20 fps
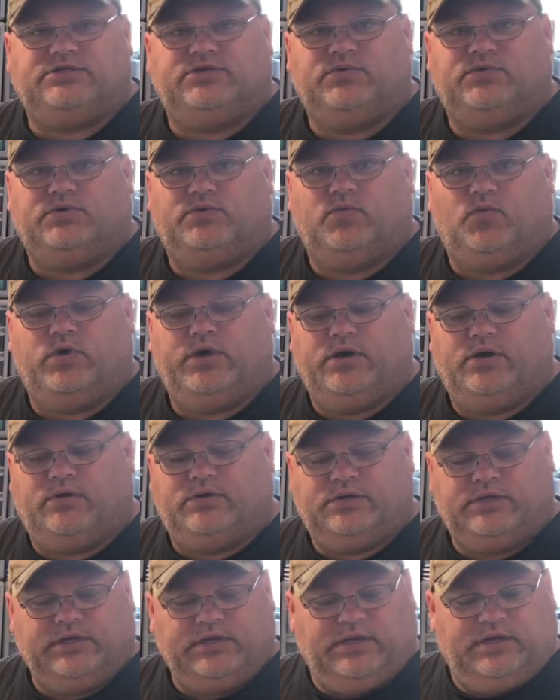doing
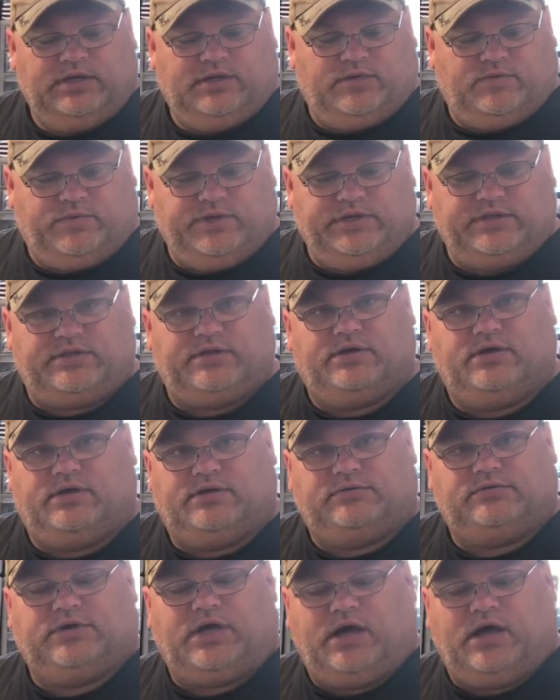well with uh,